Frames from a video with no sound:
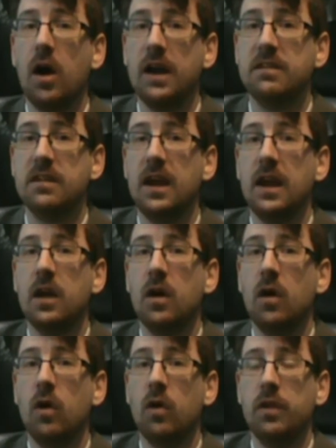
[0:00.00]
icing
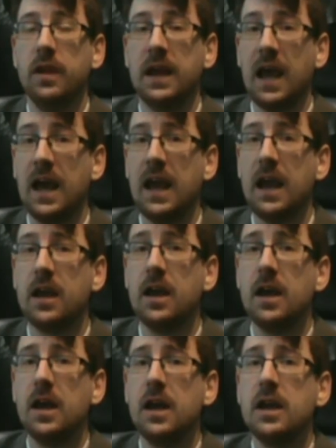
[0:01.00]
on the cake.
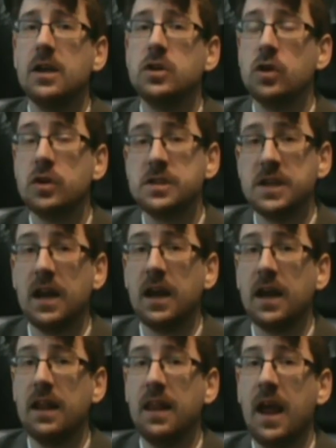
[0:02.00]
John Cena
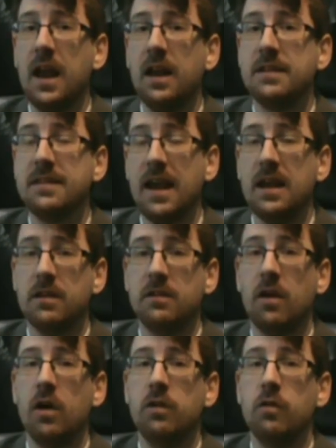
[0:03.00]
can then take the
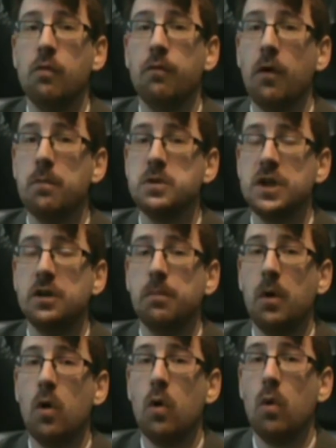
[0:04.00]
title from Jinder
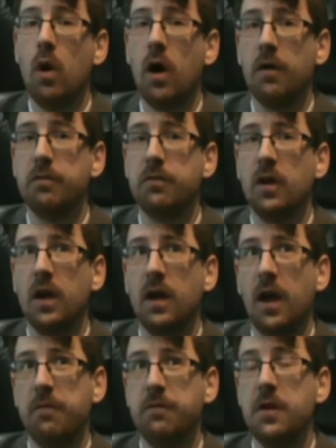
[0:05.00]
Mahal
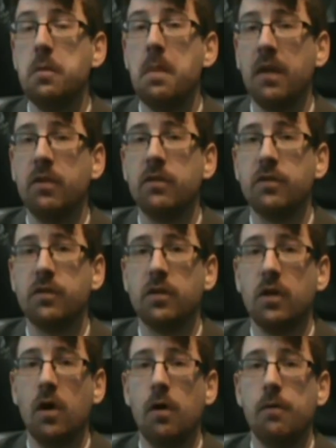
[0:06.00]
after a few months
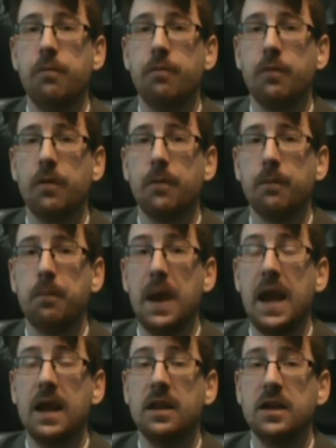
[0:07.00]
of
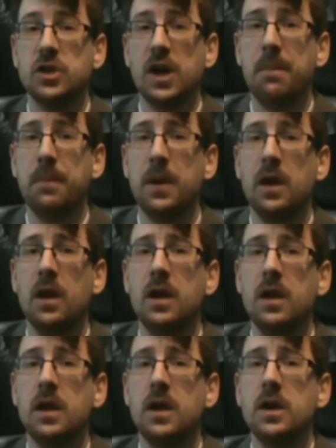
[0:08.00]
being the champion.
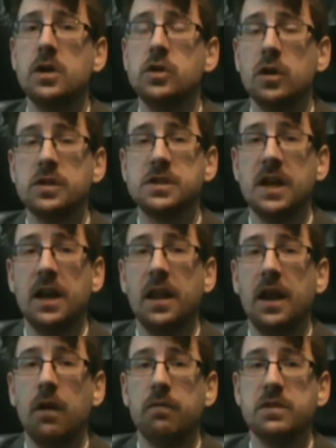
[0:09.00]
John Cena
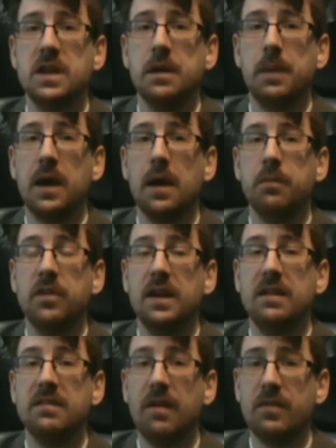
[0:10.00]
then obviously becomes the
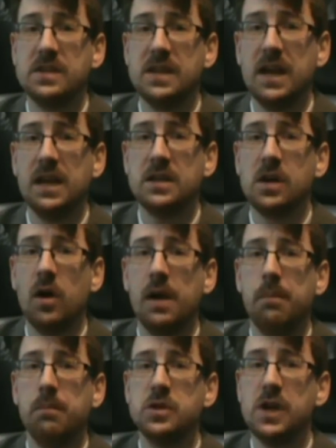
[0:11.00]

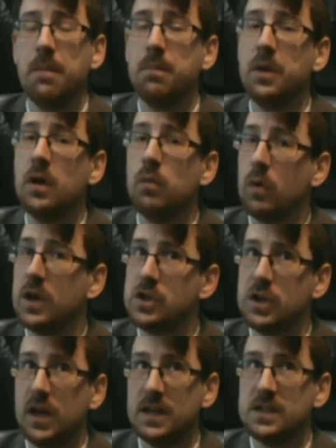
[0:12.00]
17-time champion,
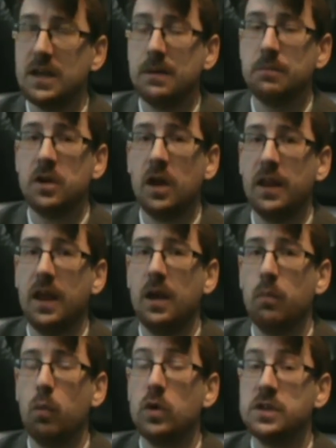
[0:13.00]
which it seems like
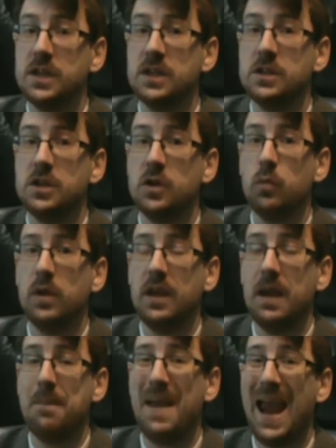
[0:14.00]
they're wanting to do with
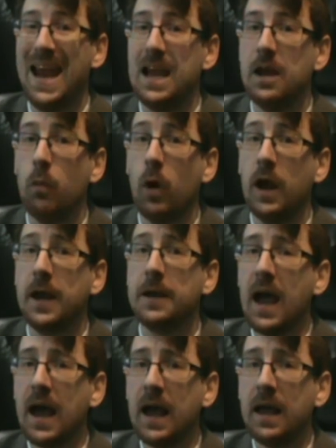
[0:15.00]
him anyway.
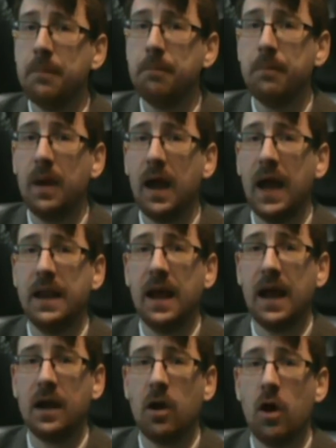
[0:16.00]
And
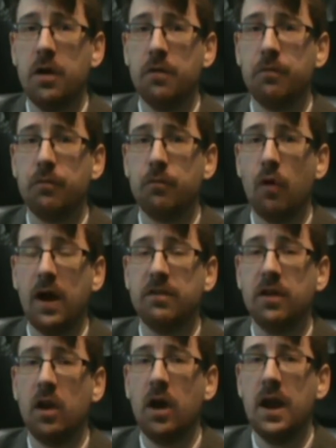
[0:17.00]
that kind of
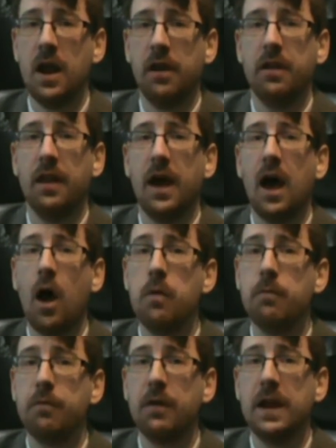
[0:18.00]
writes a line under that.
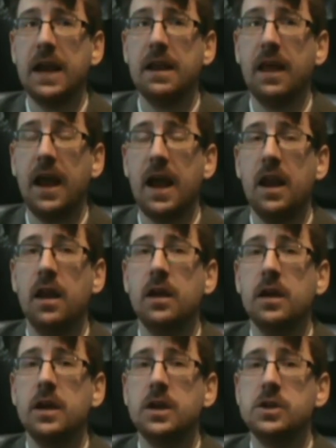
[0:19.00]
Hopefully then
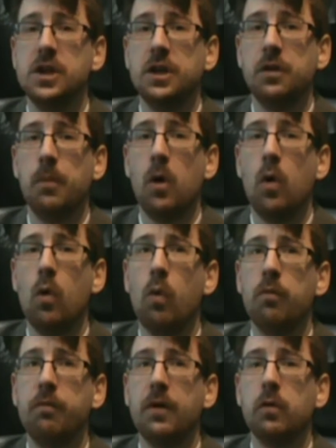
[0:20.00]
Jinder Mahal
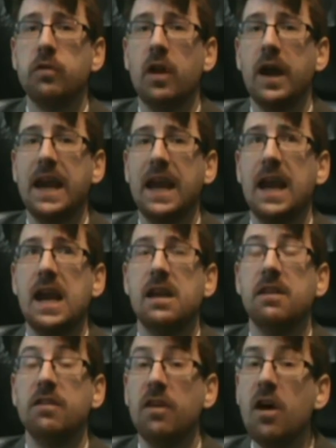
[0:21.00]
feels like he
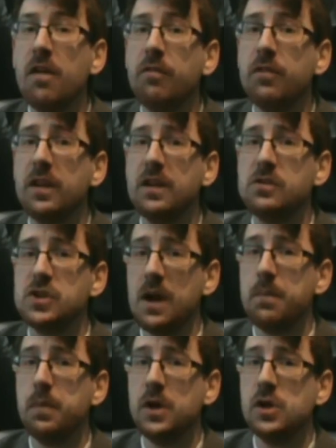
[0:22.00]
deserves this
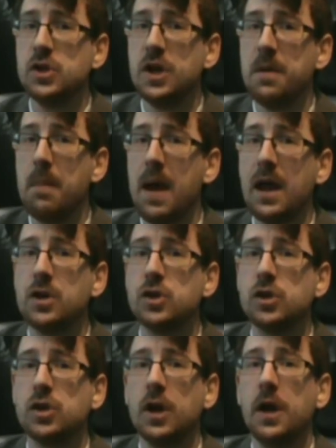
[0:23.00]
championship
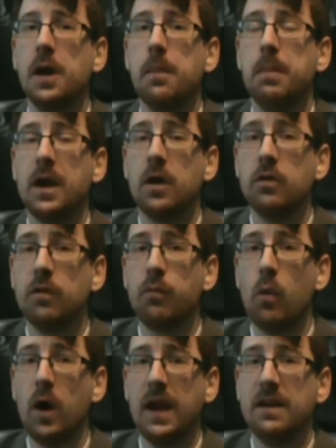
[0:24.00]
match because of
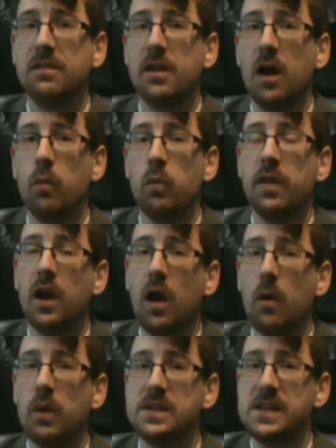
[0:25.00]
what he's done with the
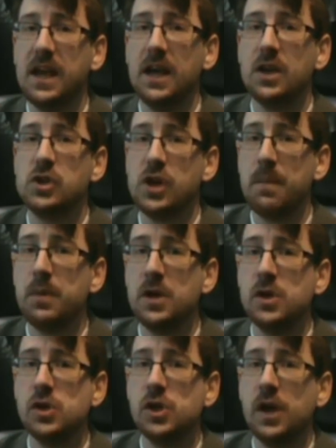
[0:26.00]
lower tier
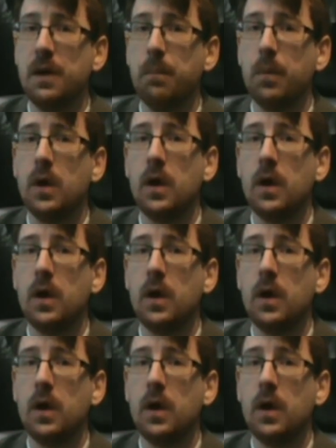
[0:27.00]
championship.